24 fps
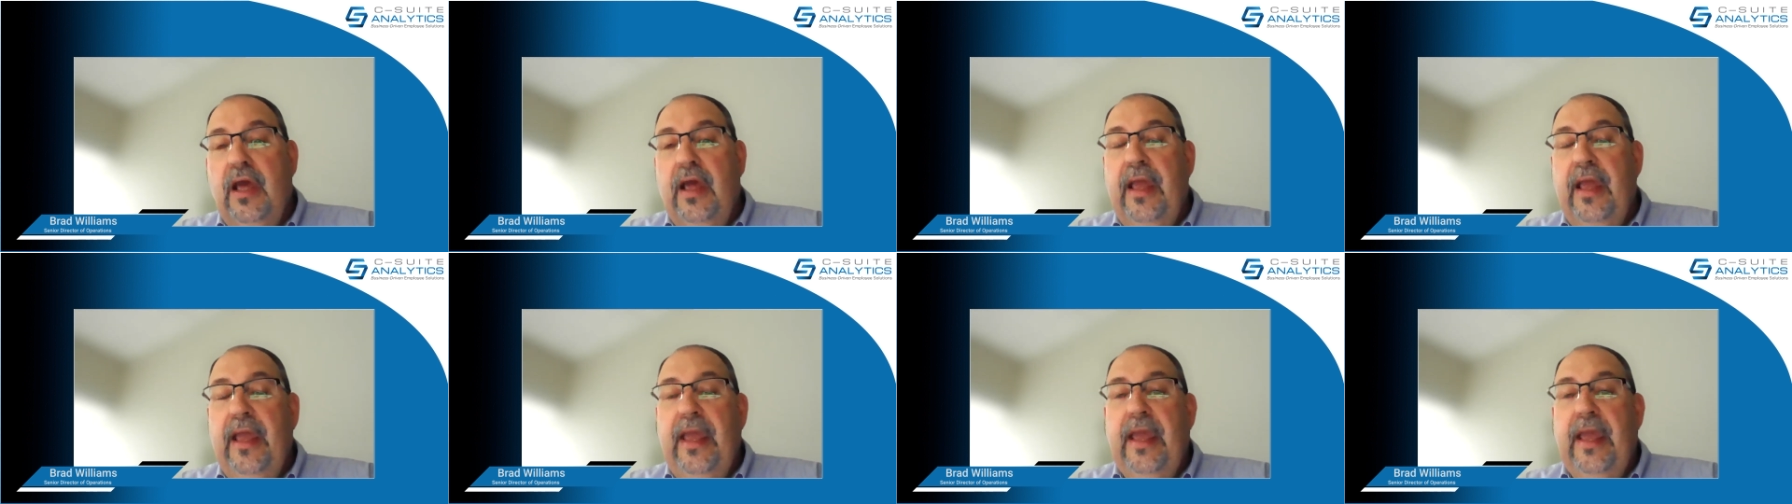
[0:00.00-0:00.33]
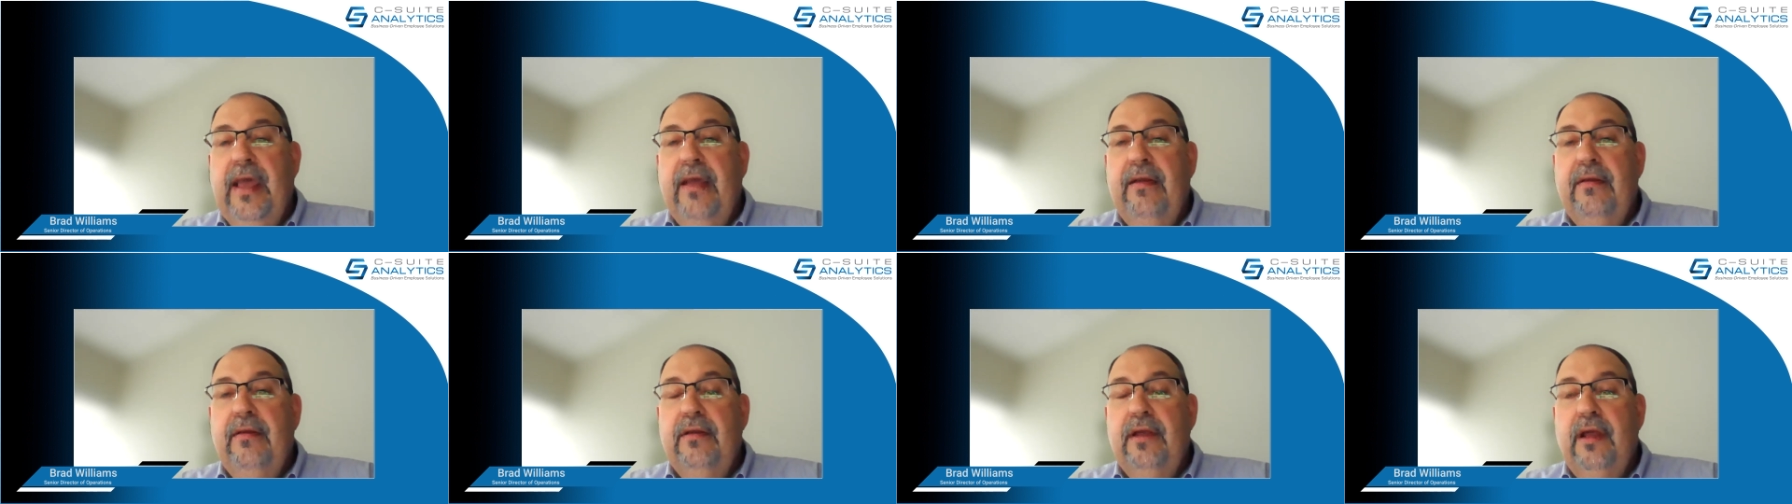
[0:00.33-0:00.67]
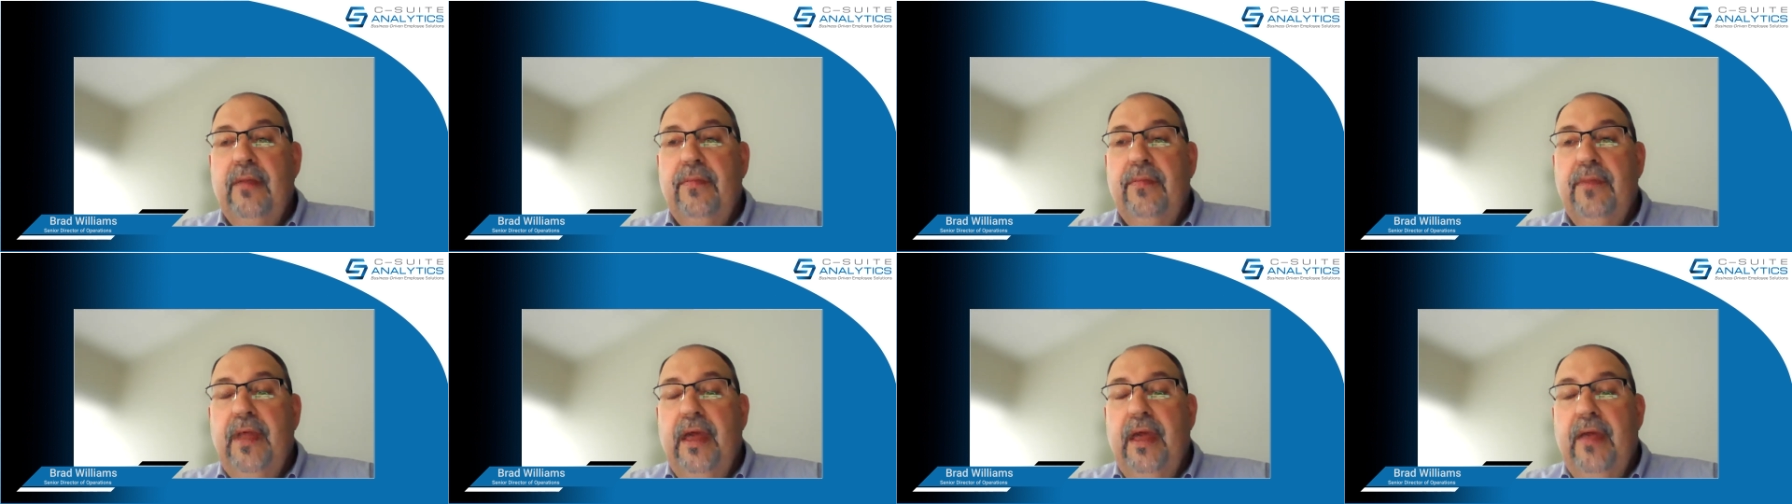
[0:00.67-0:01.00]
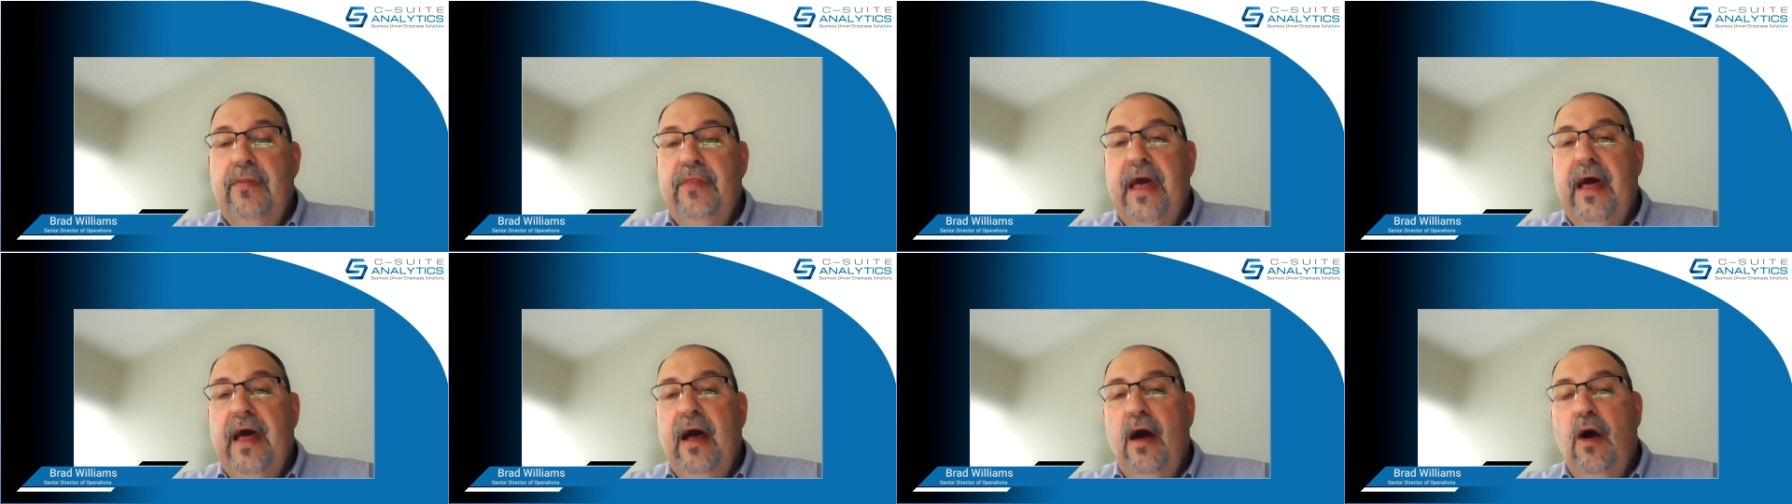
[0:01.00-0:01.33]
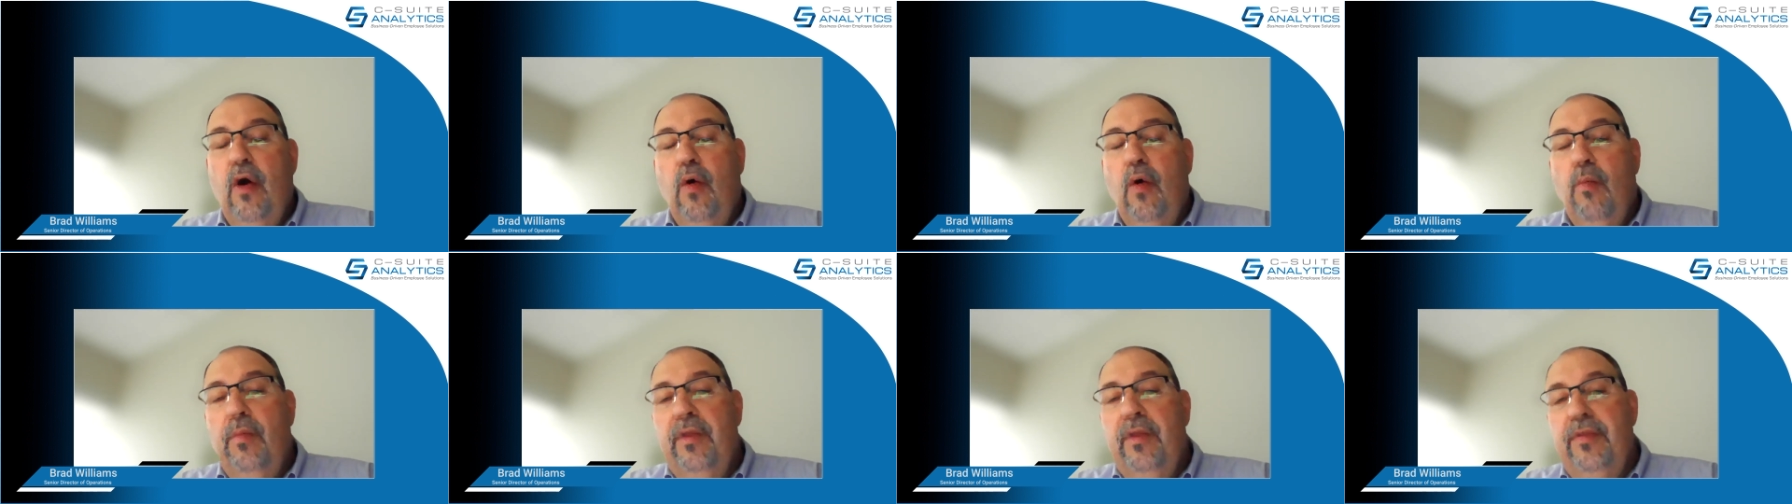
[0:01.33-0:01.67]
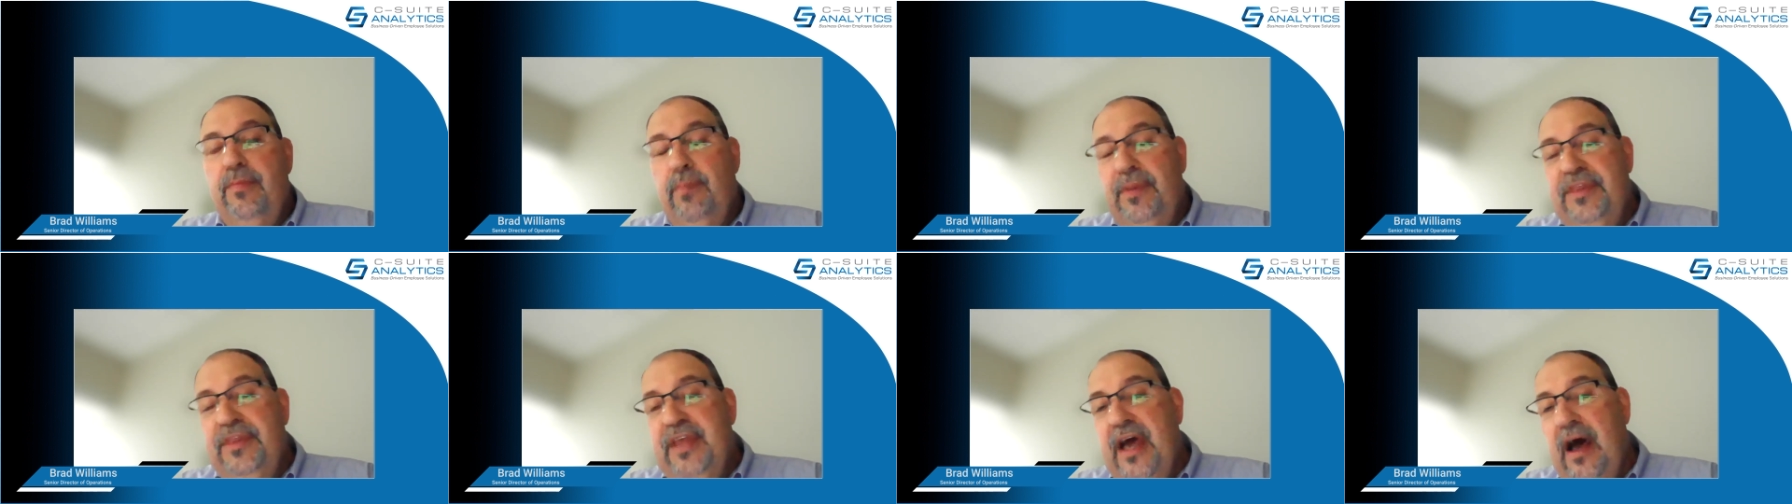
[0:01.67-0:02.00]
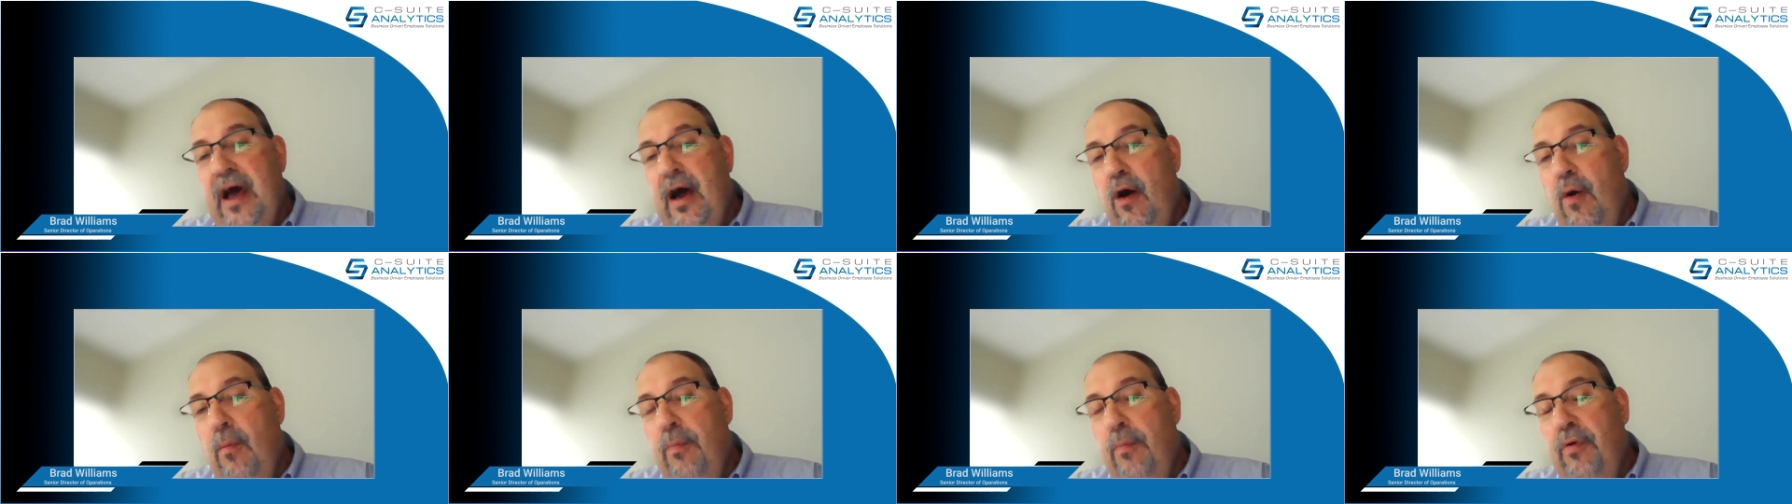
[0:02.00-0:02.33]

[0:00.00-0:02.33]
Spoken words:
And that whole